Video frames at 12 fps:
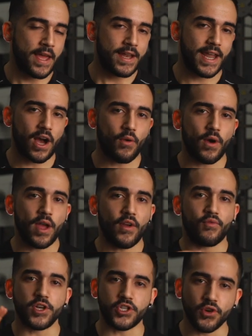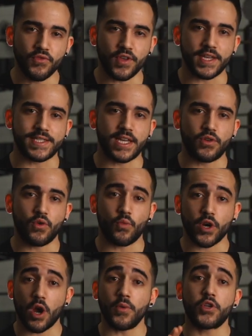Now, if we do this, then we're
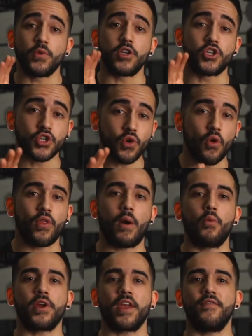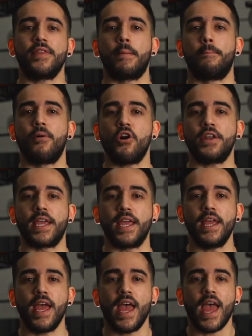going to ensure that we're giving the
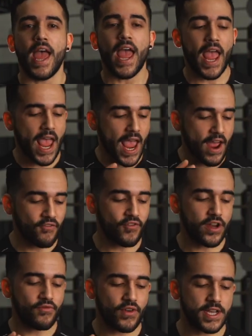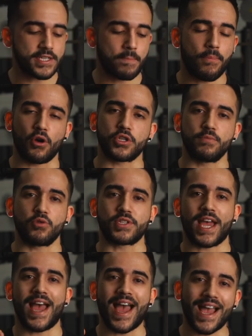body every reason possible to
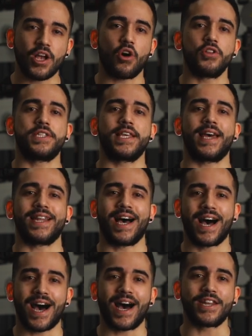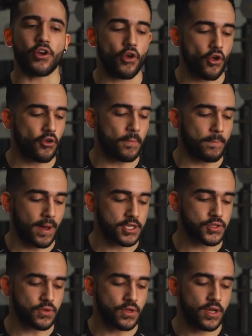hang on to that hard-earned
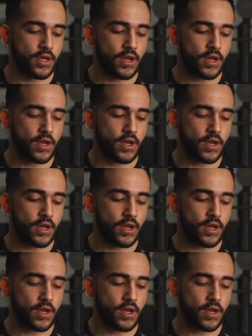muscle.